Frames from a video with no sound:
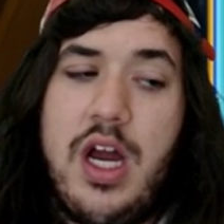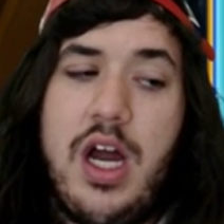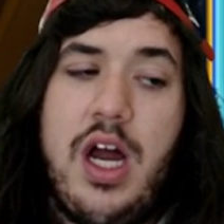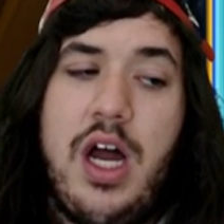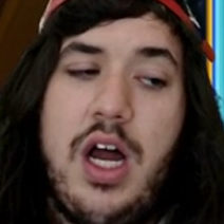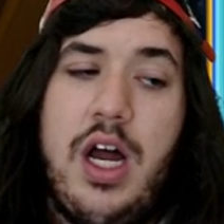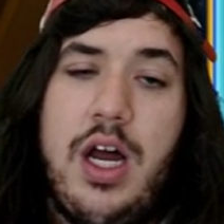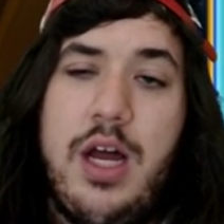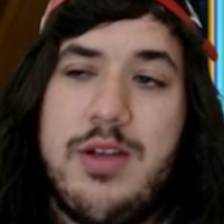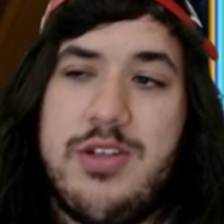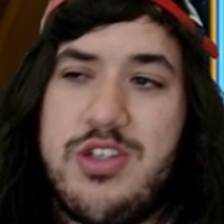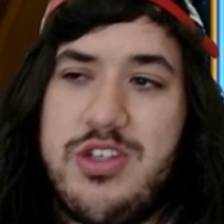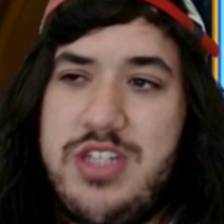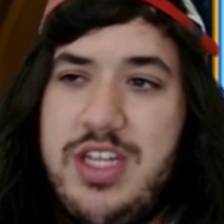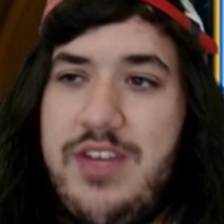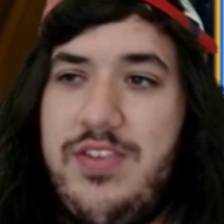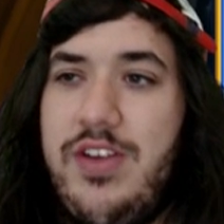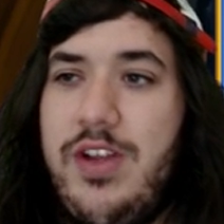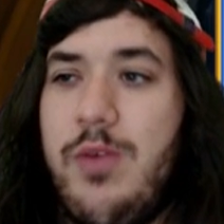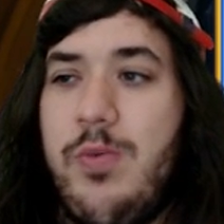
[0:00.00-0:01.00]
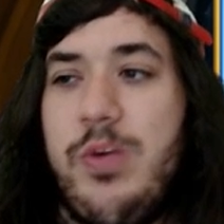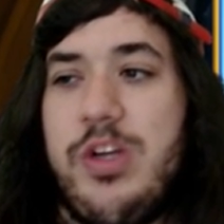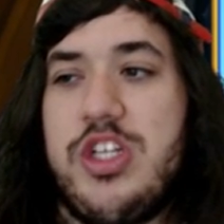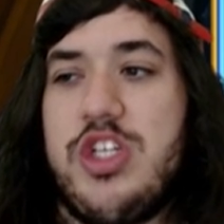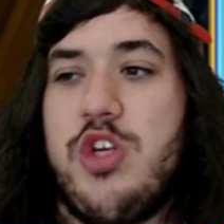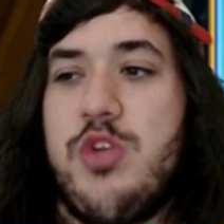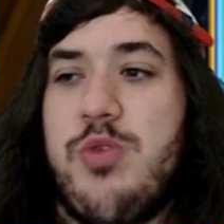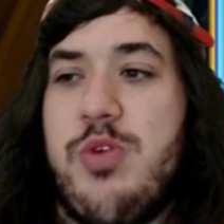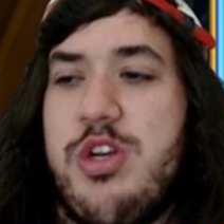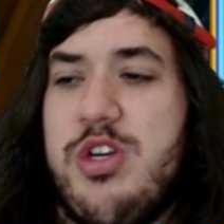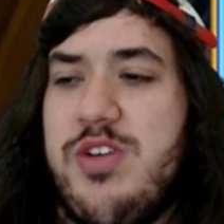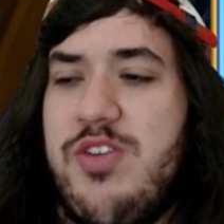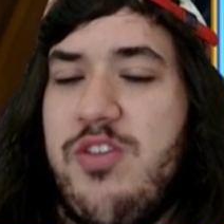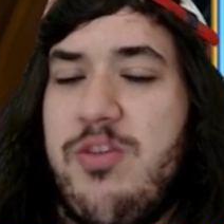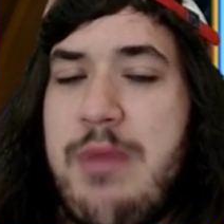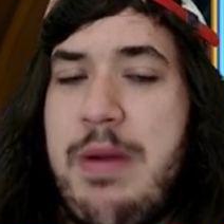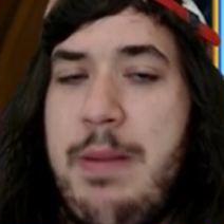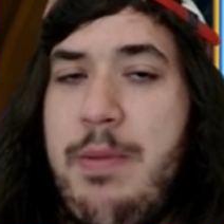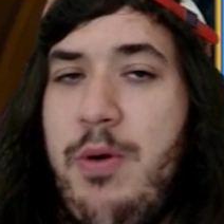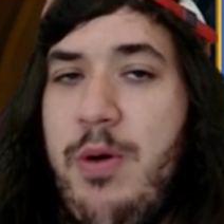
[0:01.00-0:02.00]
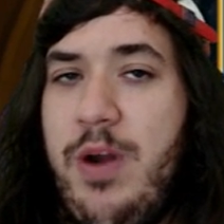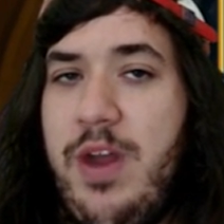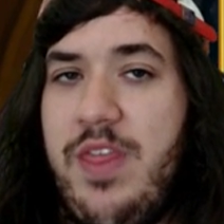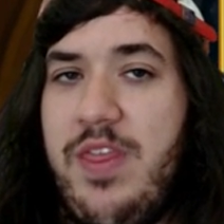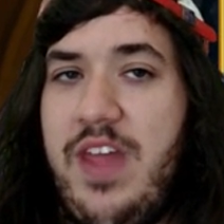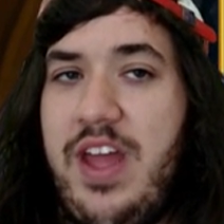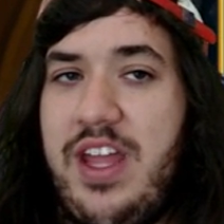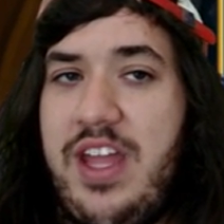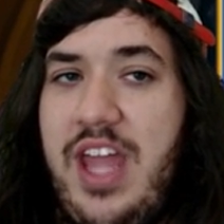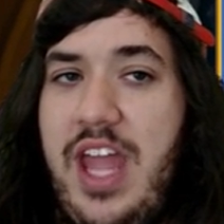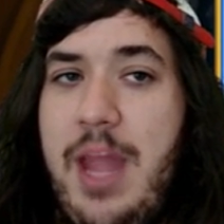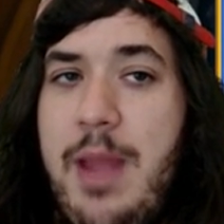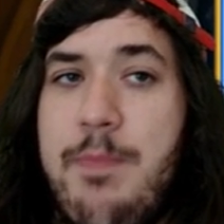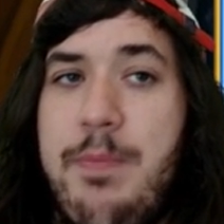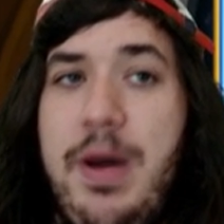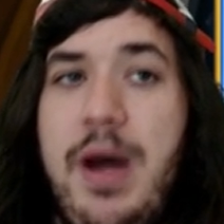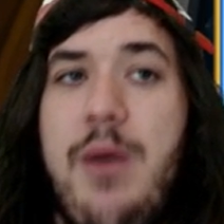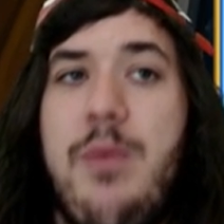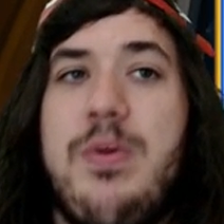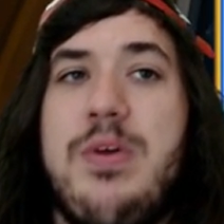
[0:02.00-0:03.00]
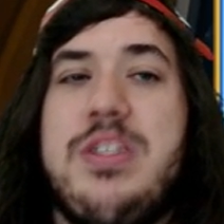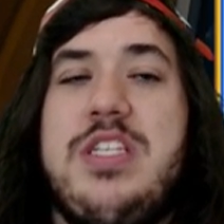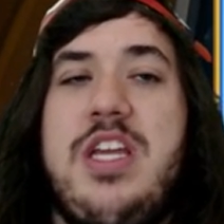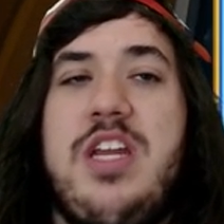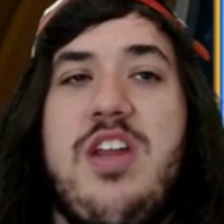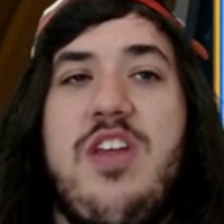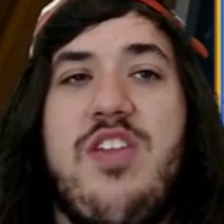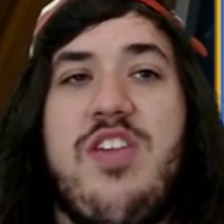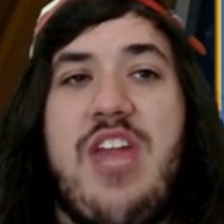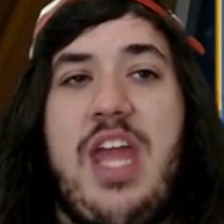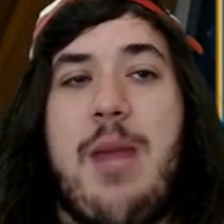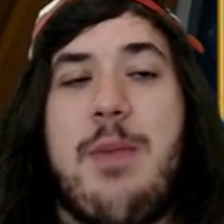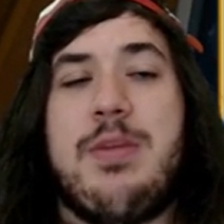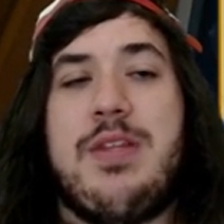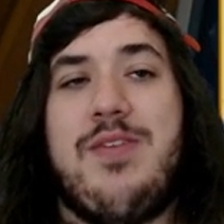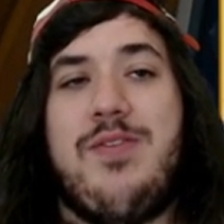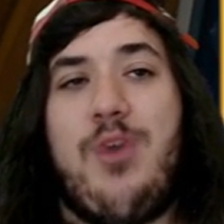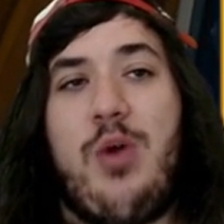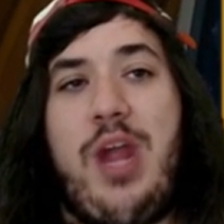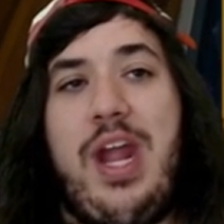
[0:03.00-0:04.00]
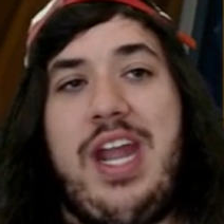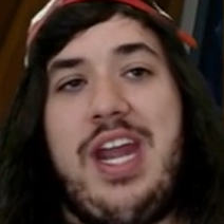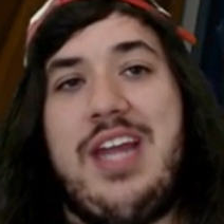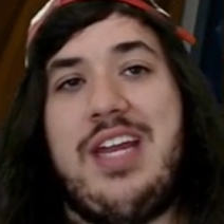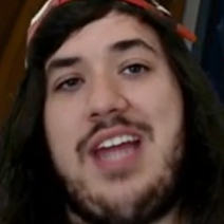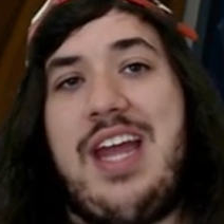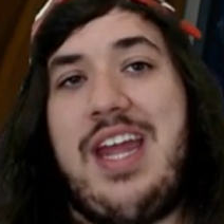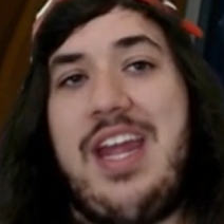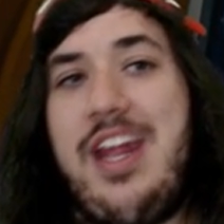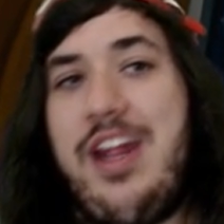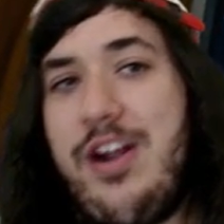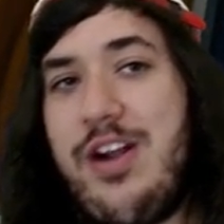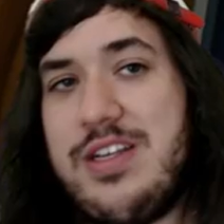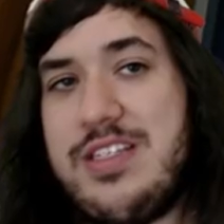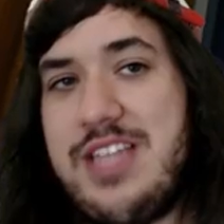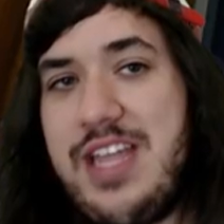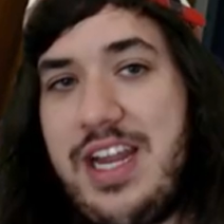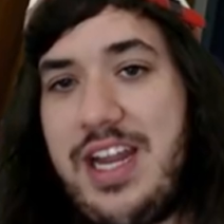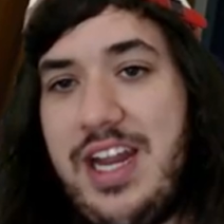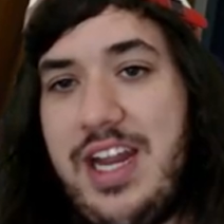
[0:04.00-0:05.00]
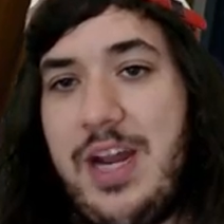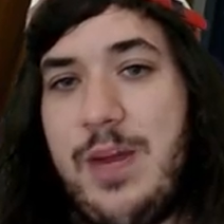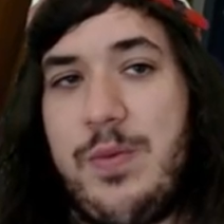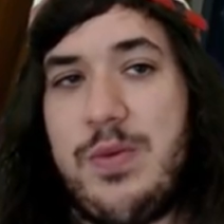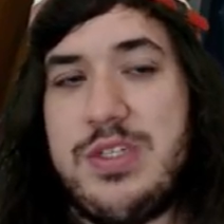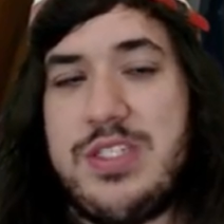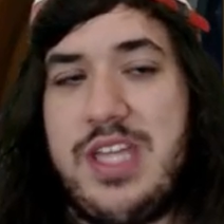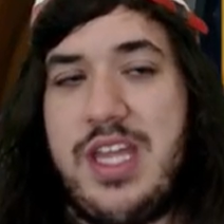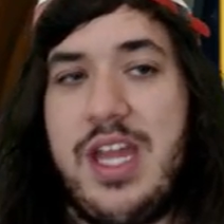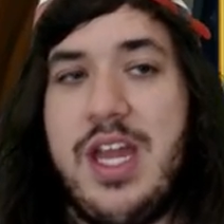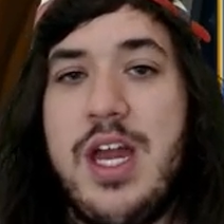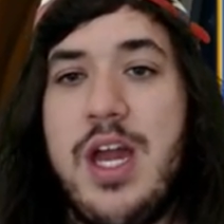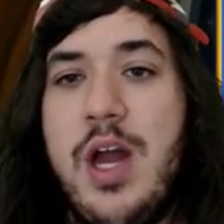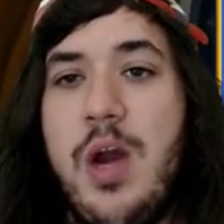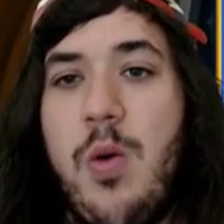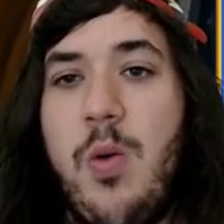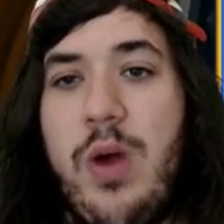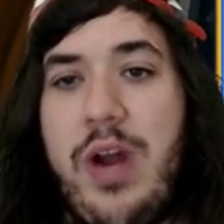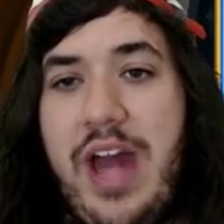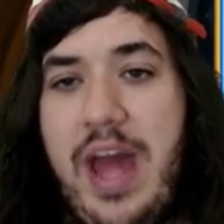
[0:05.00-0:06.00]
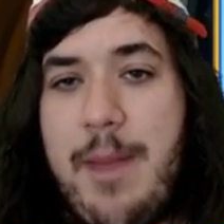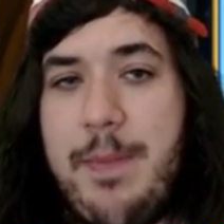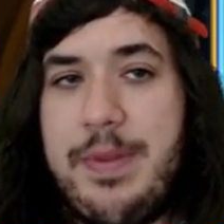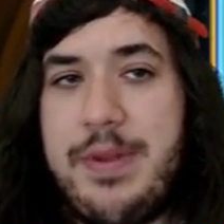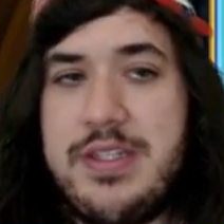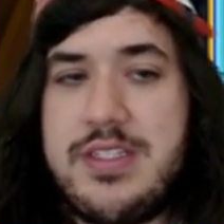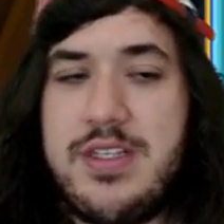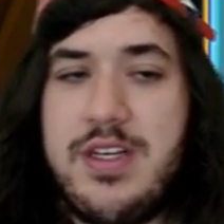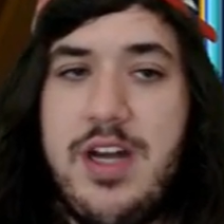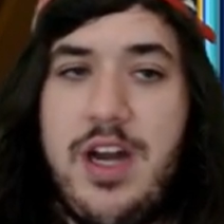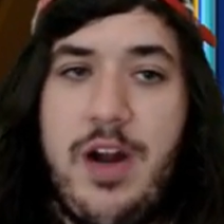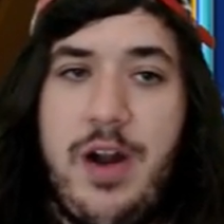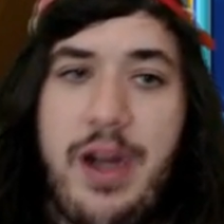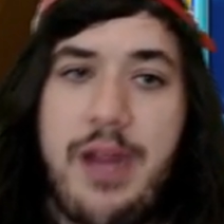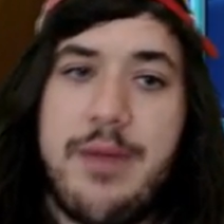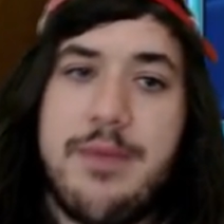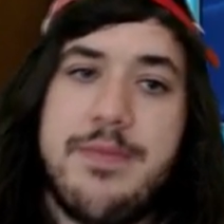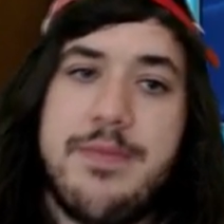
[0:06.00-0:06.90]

So it's definitely a weird situation for my opponent that game. But we'll see another game with the Volcanion deck here in a second, and we'll see what happens. Alright.